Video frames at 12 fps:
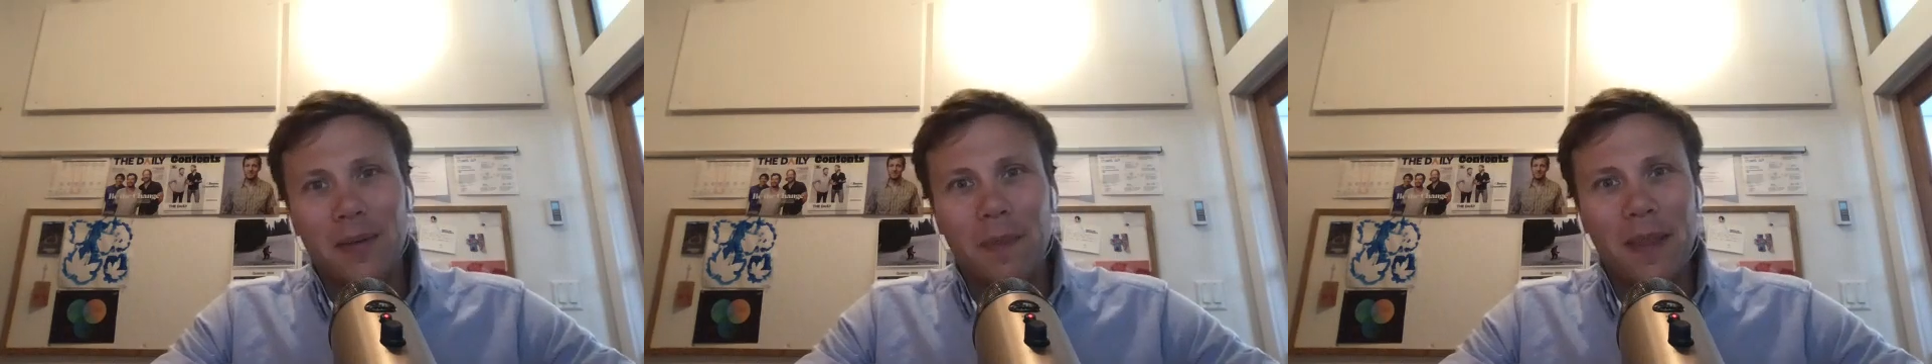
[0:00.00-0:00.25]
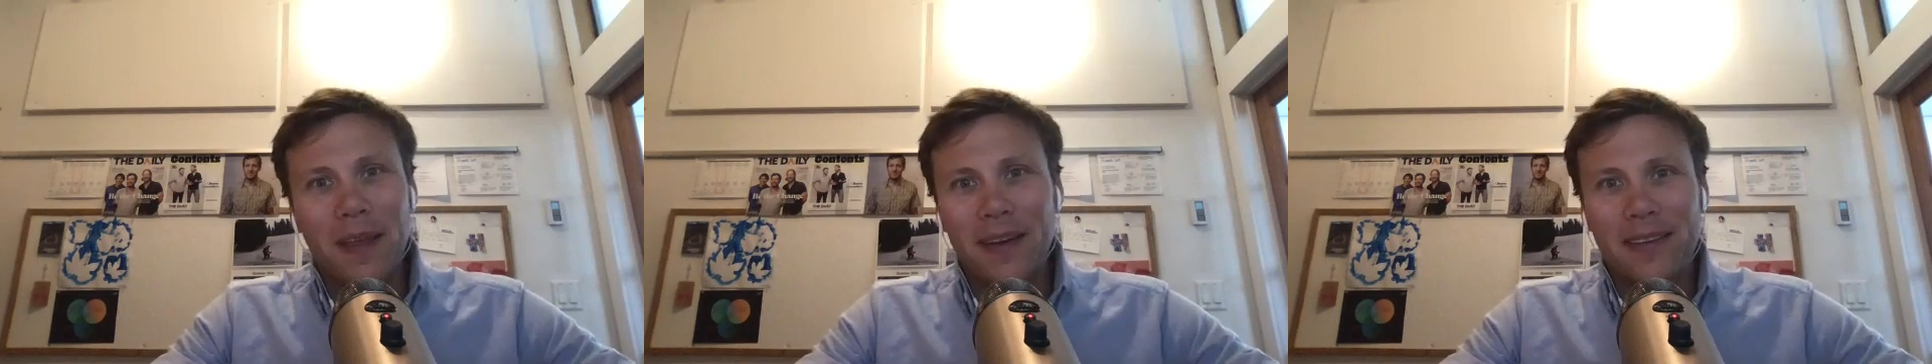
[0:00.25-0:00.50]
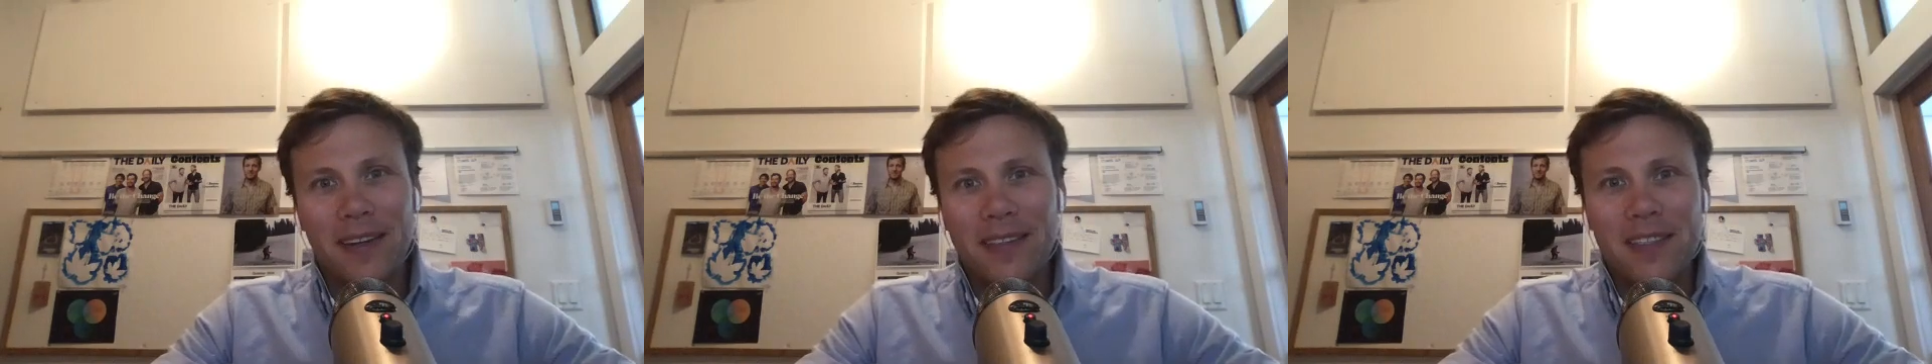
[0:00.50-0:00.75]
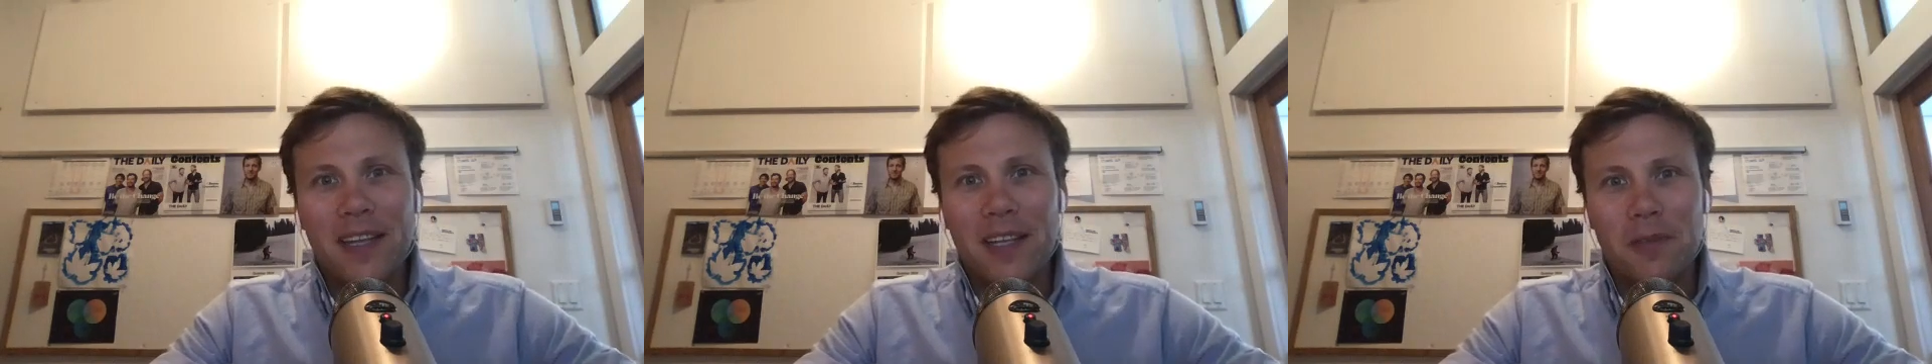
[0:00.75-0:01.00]
It
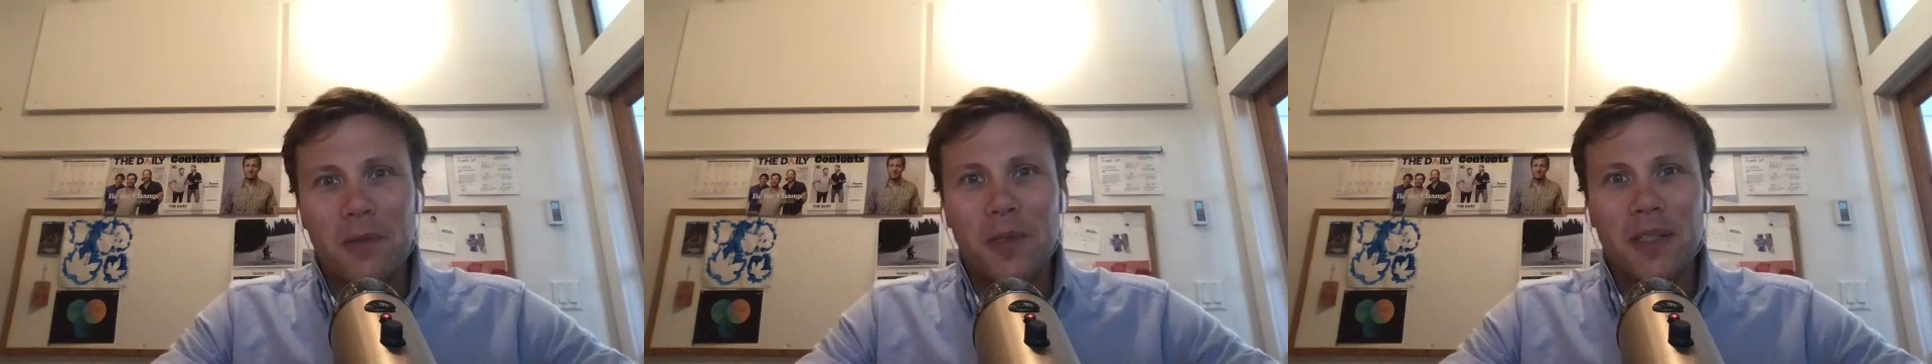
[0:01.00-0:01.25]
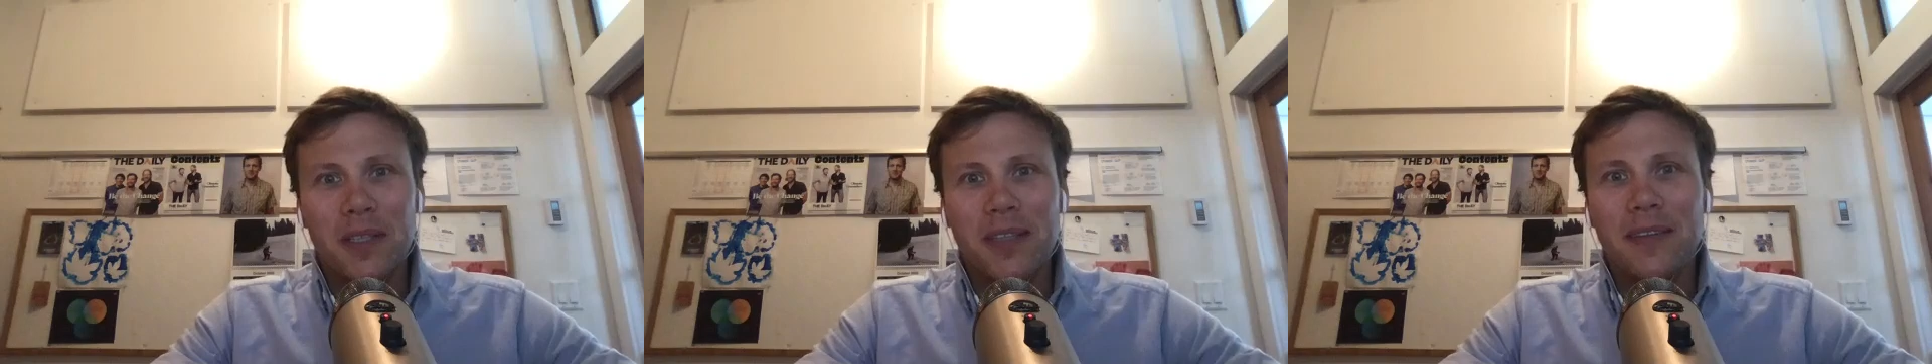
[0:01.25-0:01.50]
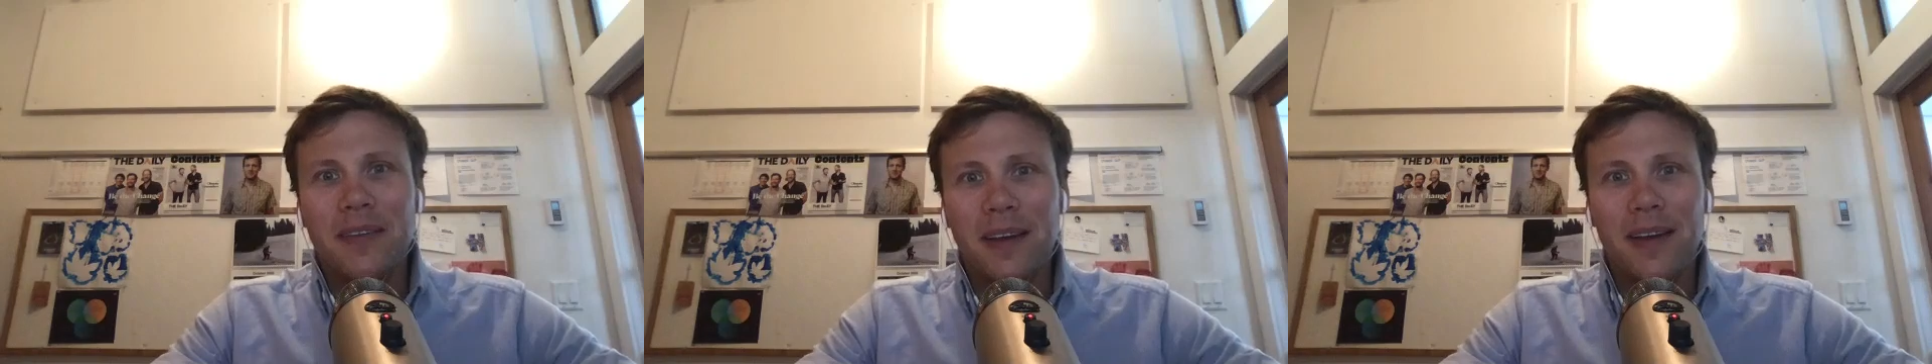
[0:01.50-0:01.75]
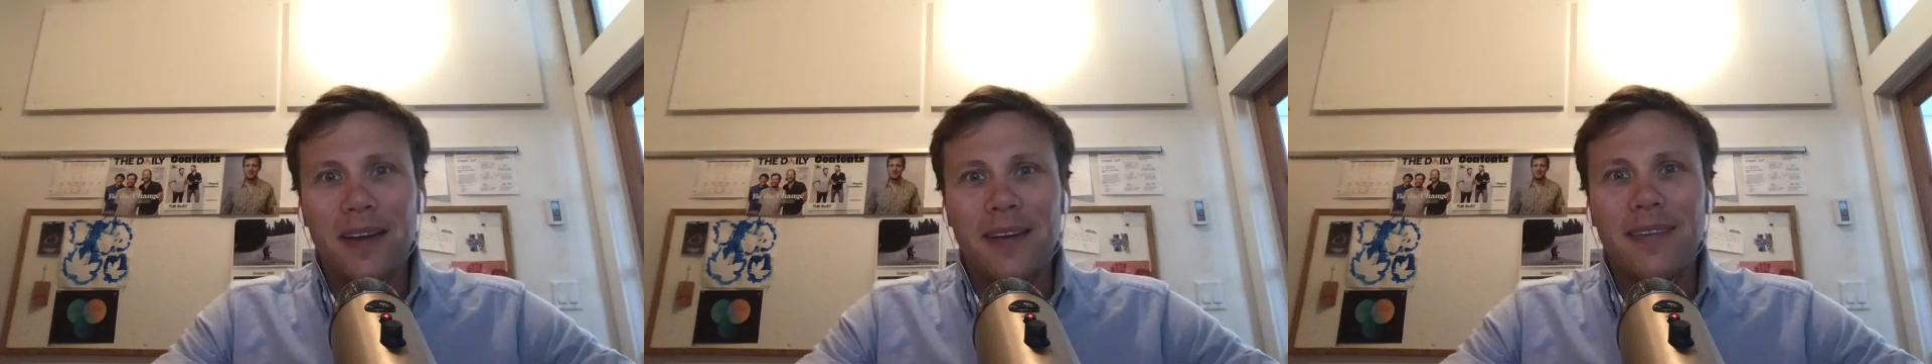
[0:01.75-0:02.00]
just gets really
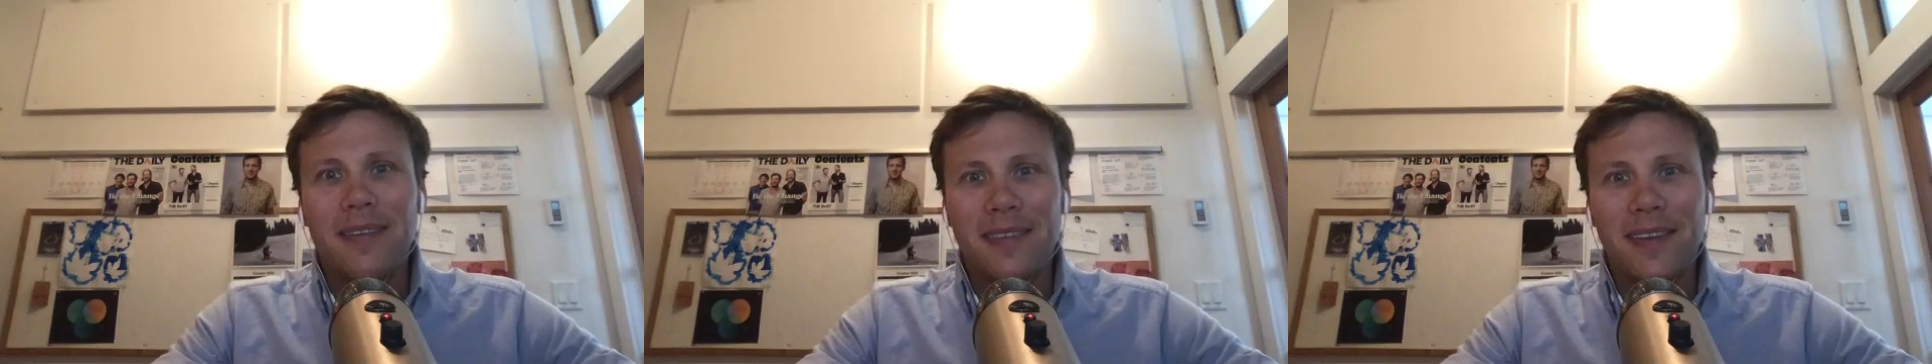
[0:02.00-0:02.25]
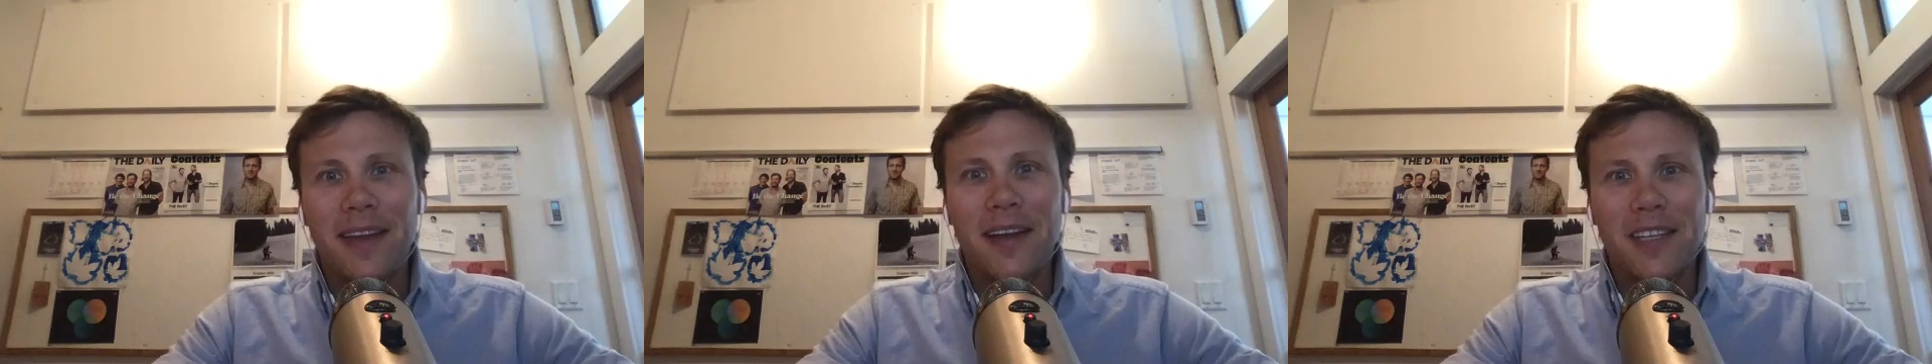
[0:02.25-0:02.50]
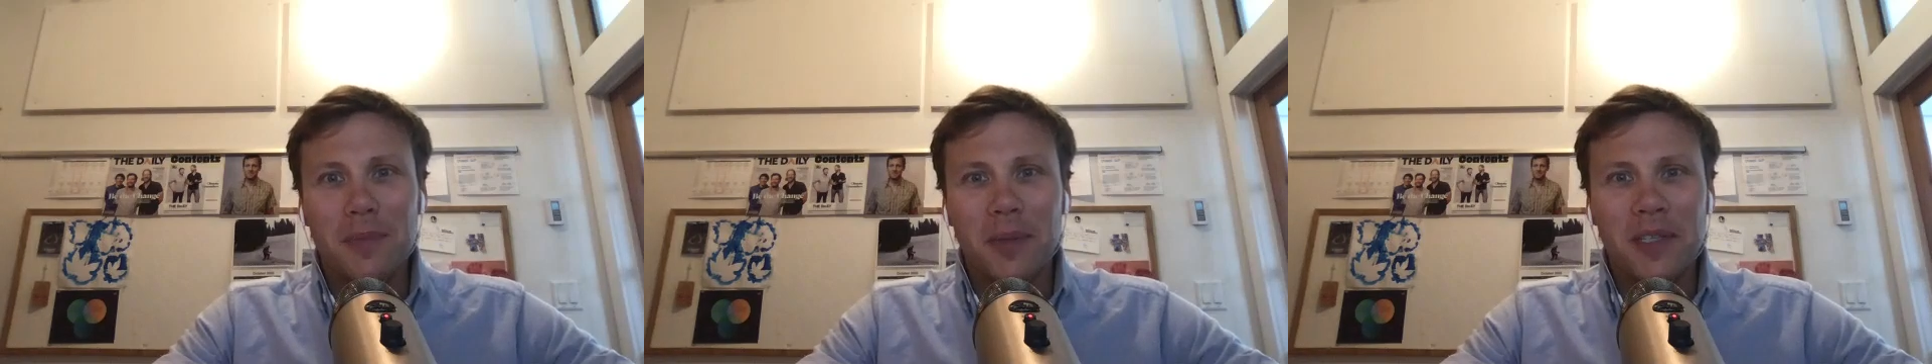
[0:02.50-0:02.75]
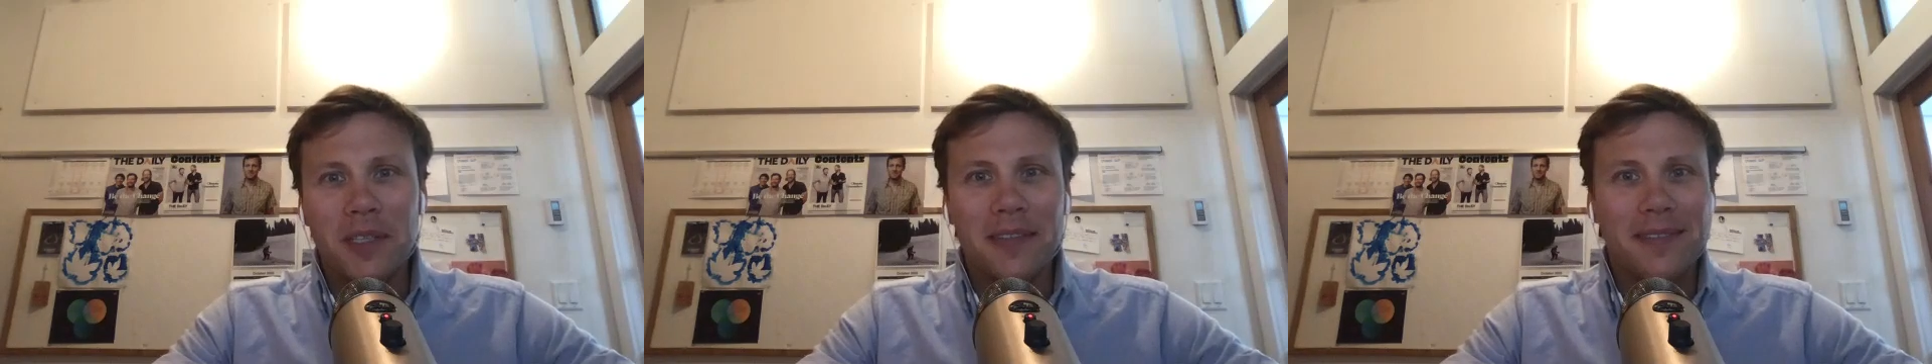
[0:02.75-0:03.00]

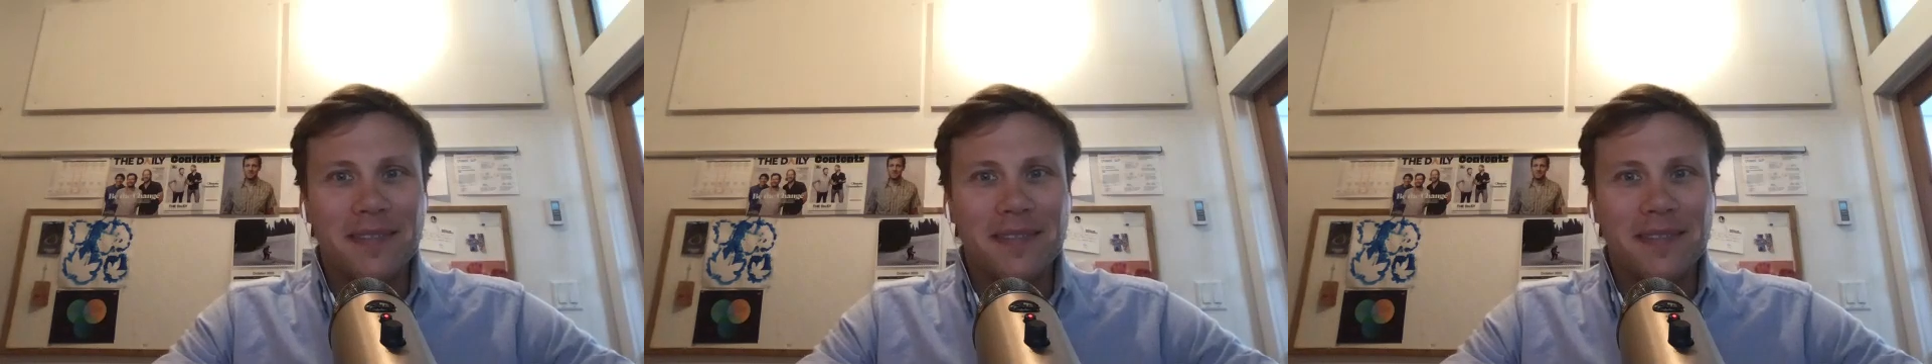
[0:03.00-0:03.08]
splintered.